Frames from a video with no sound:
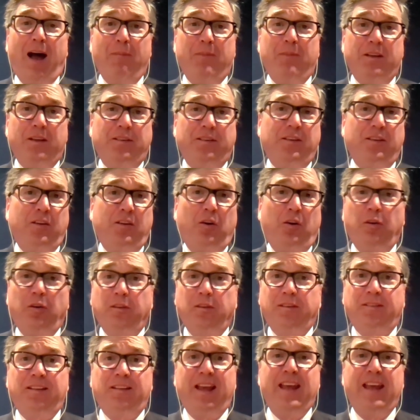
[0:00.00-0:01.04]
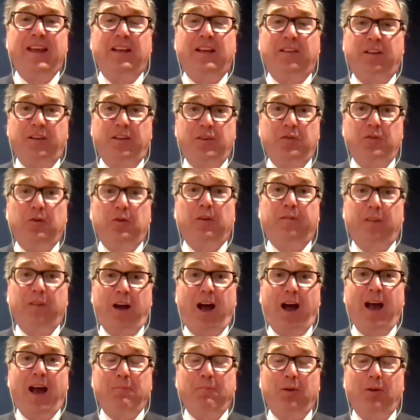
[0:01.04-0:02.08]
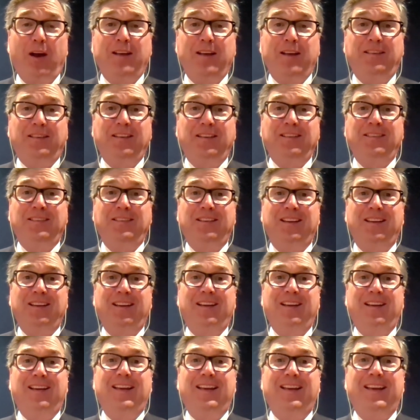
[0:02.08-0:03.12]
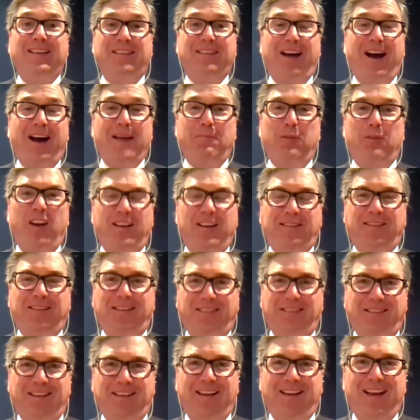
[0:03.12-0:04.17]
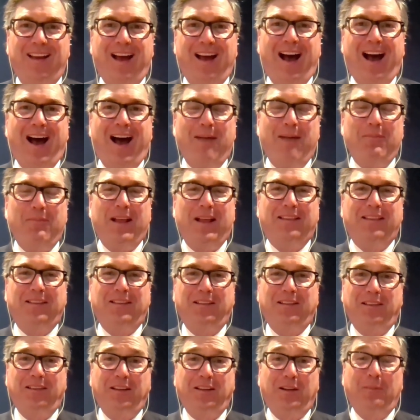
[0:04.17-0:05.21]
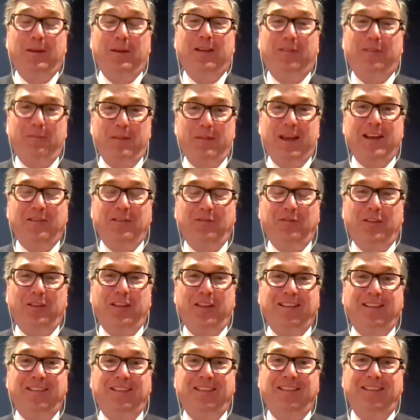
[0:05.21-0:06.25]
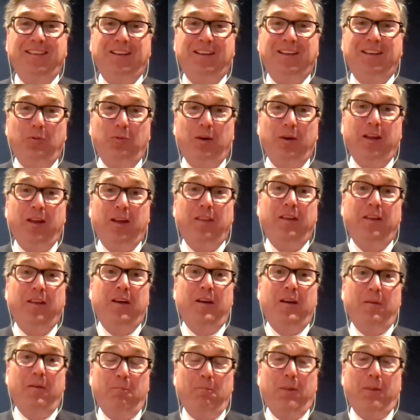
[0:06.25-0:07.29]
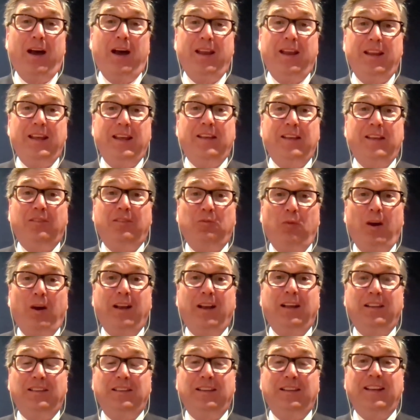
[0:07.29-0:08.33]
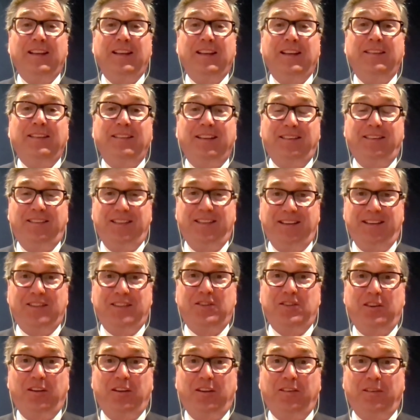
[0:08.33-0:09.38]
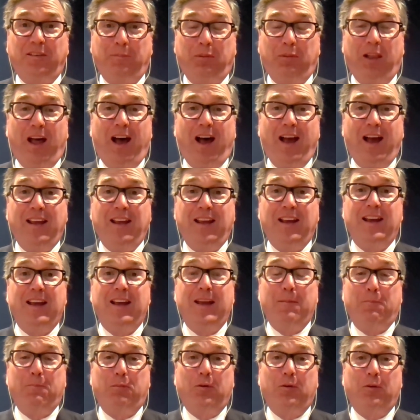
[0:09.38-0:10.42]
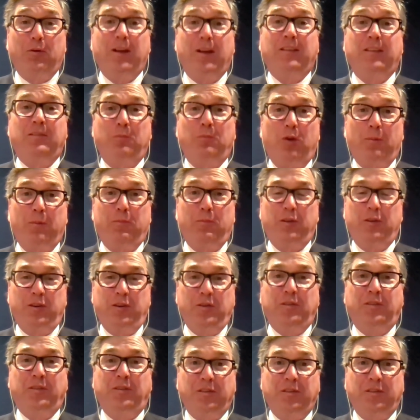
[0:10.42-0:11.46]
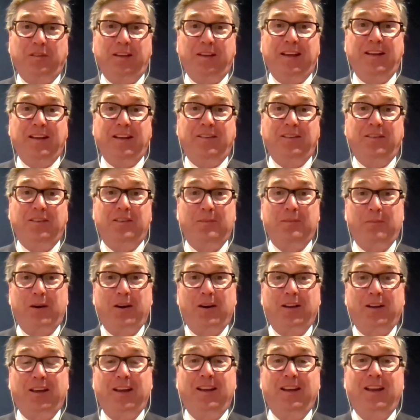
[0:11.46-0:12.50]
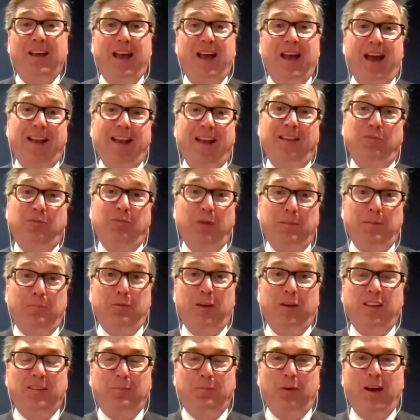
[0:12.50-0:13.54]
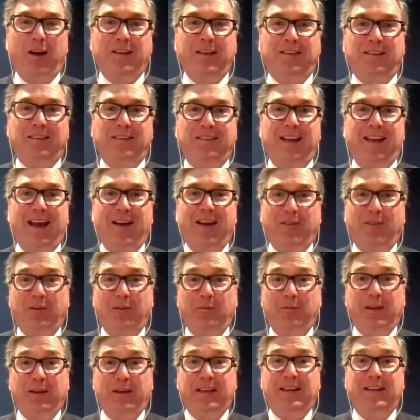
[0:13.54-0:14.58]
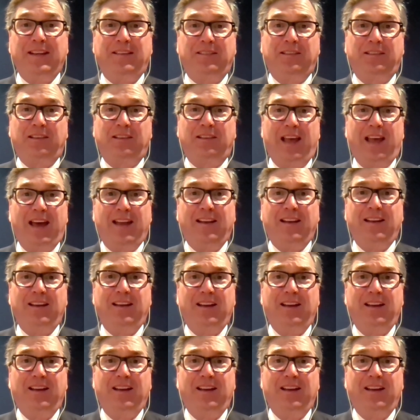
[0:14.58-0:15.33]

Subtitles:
There's an old saying, the cure for high prices is high prices. That's a little bit of a painful thing to deal with, but it's what elicits the additional supply. It brings more producers into the market, and it's what brings prices down. And we need to let